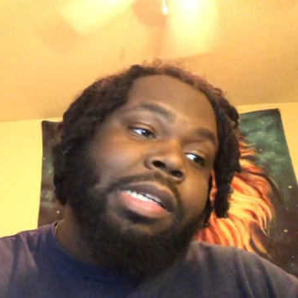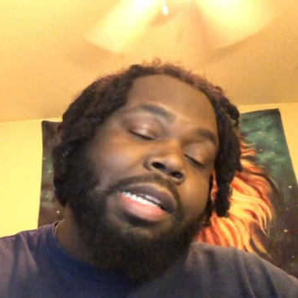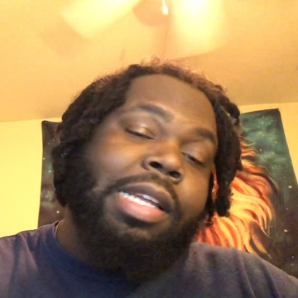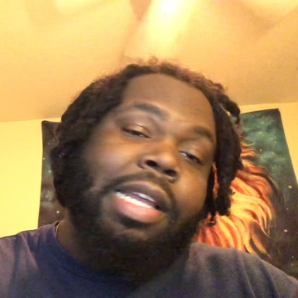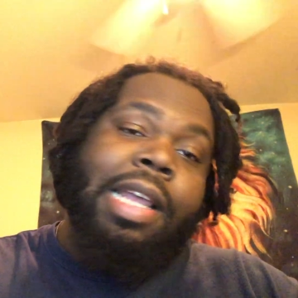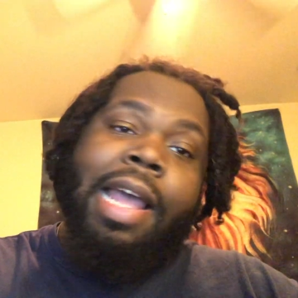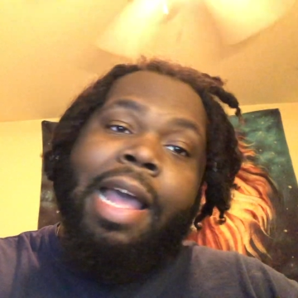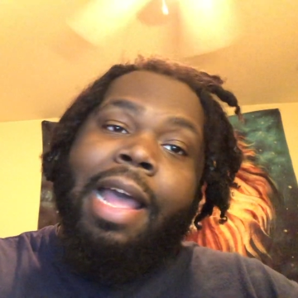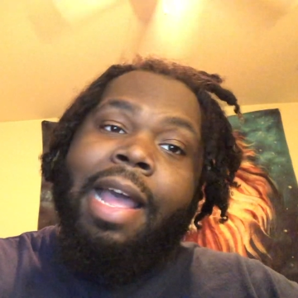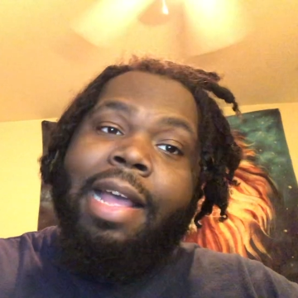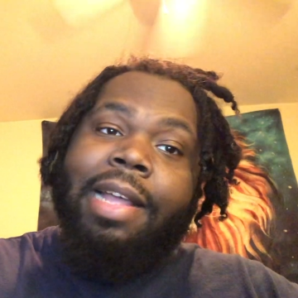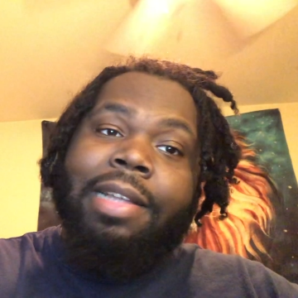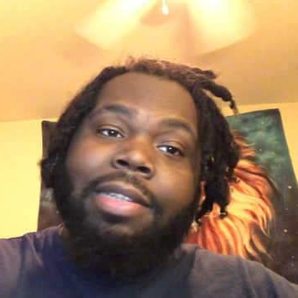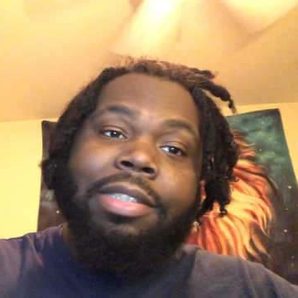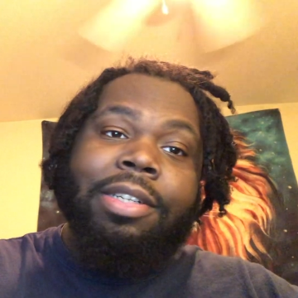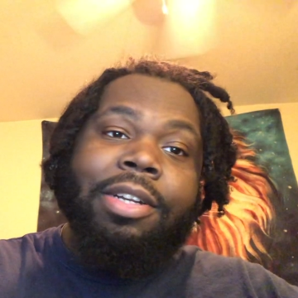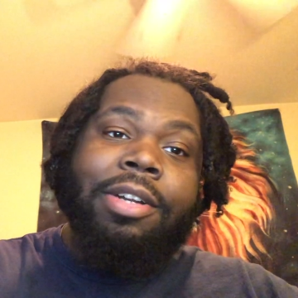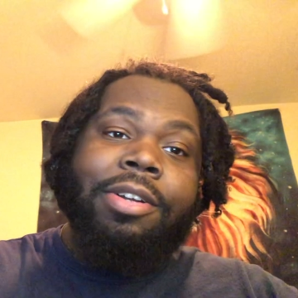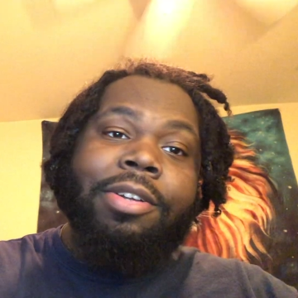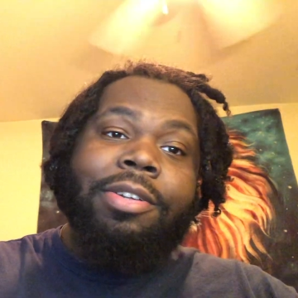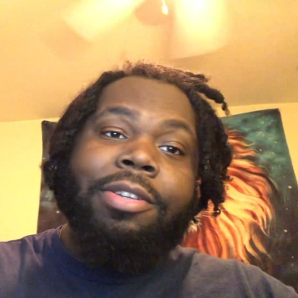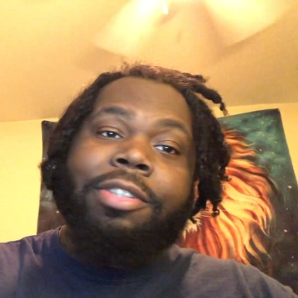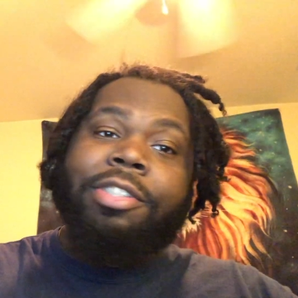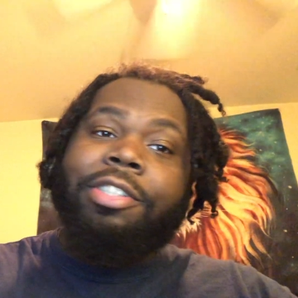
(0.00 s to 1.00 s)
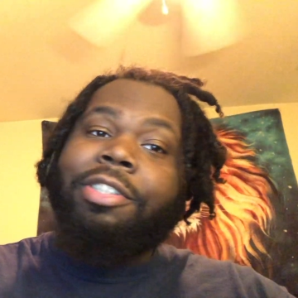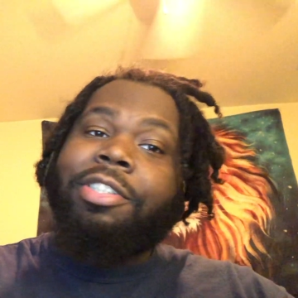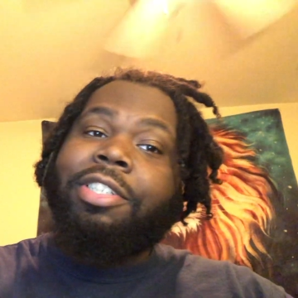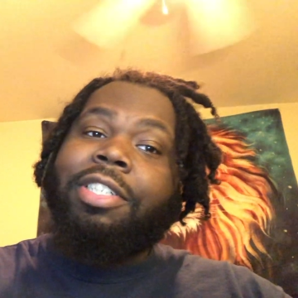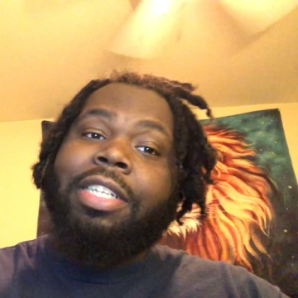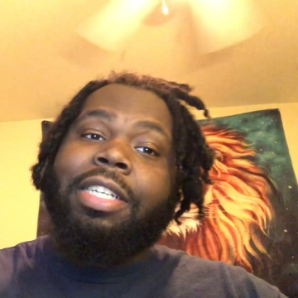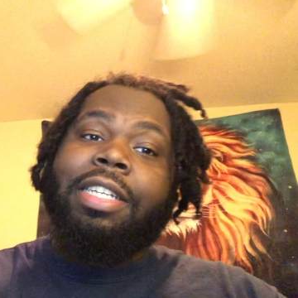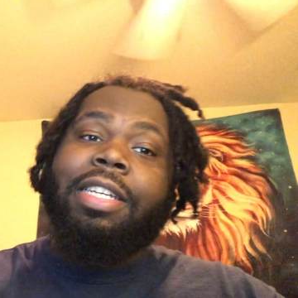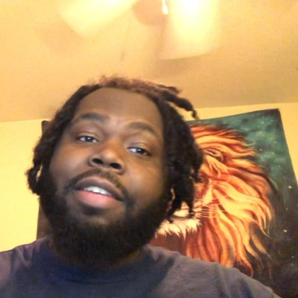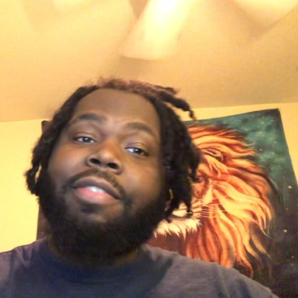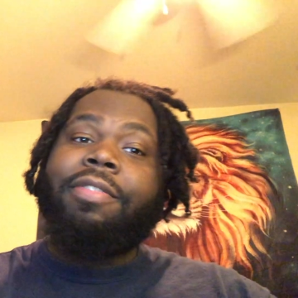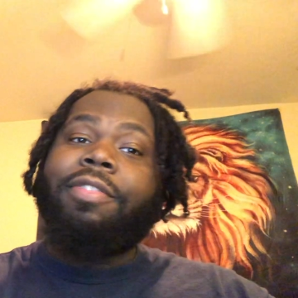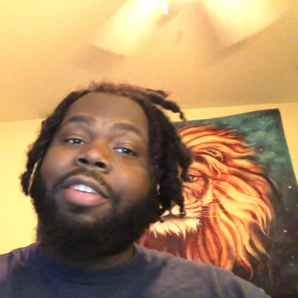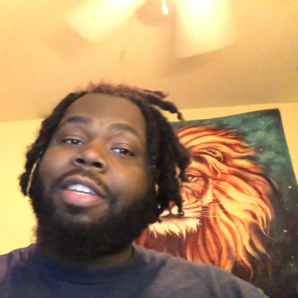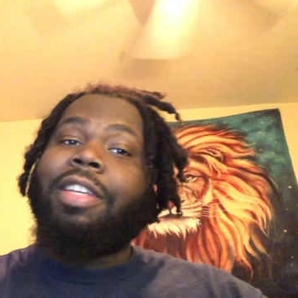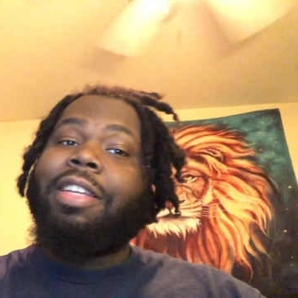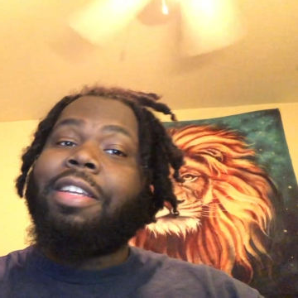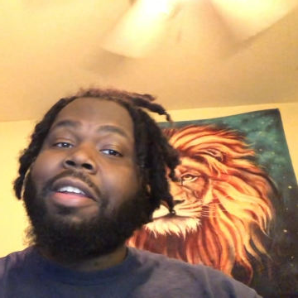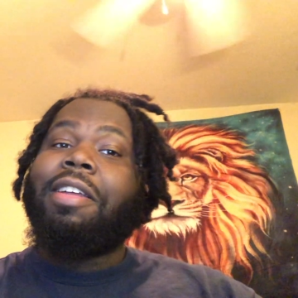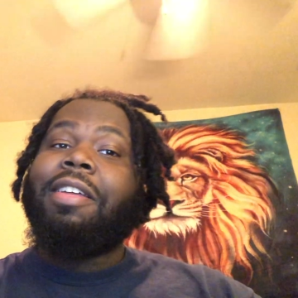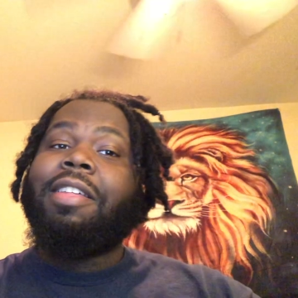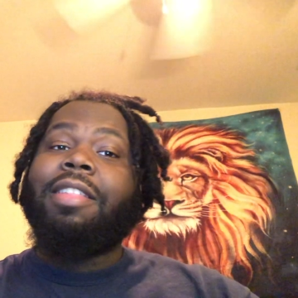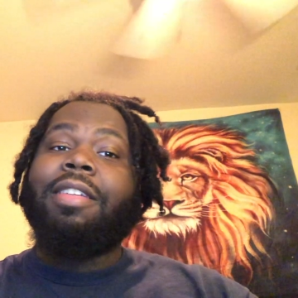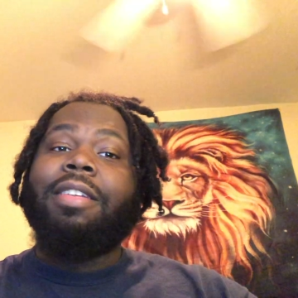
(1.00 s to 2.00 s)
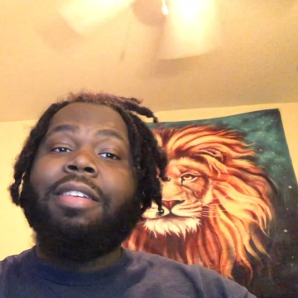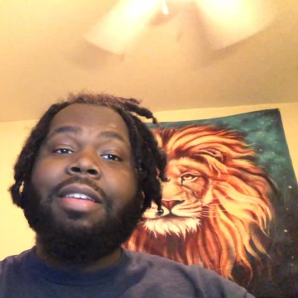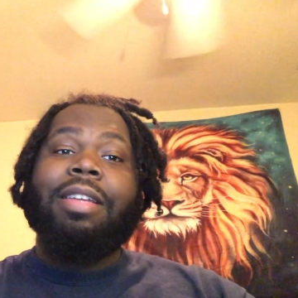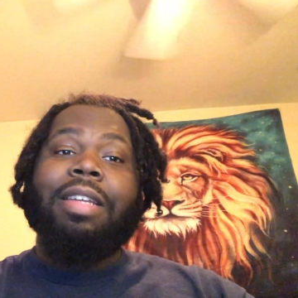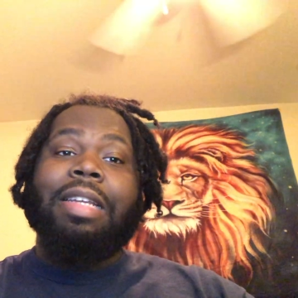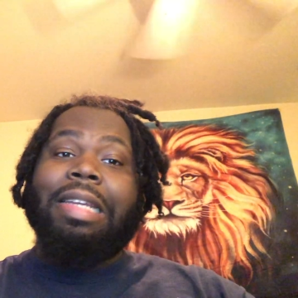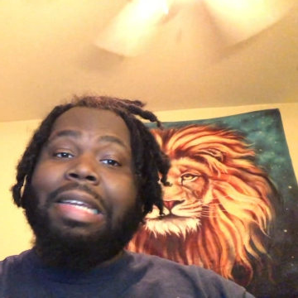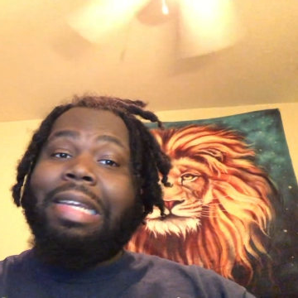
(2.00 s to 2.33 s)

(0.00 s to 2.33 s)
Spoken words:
Guys, girls, your significant other,